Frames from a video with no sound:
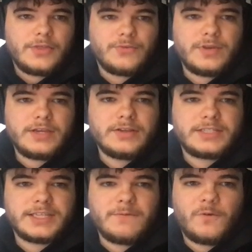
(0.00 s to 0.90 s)
3
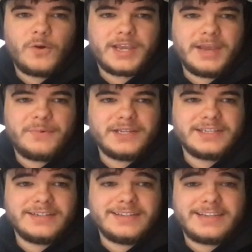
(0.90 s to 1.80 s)
good sub 4K
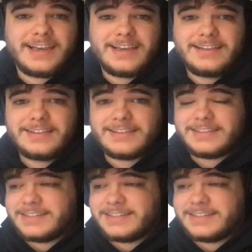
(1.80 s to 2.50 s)
plays on DK.